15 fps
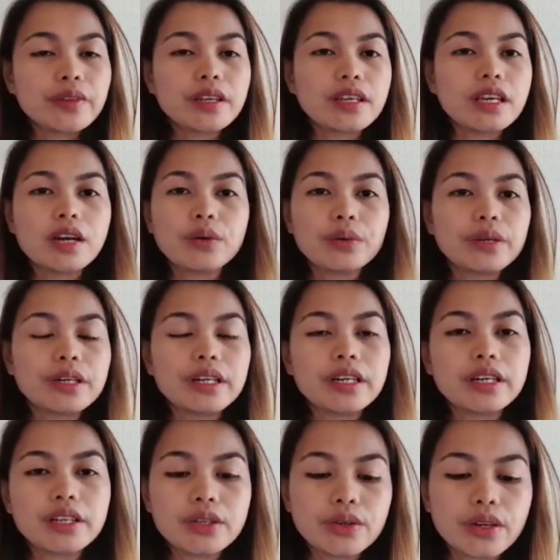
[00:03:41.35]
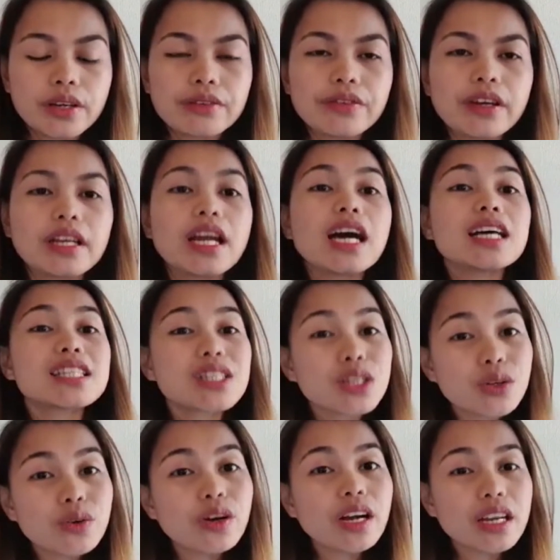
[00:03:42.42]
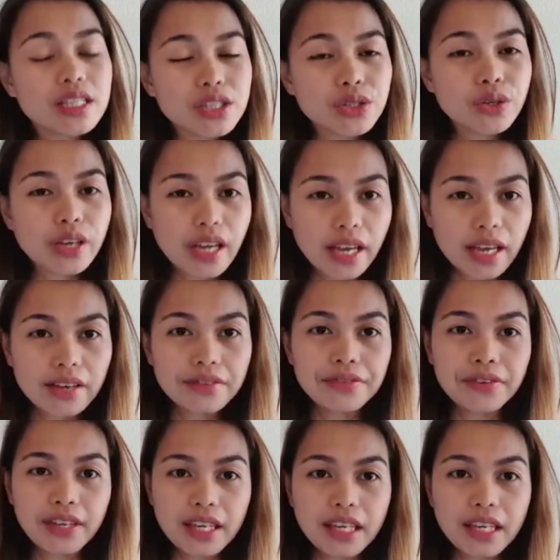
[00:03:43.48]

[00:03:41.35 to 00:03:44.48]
where you can find, as long as you have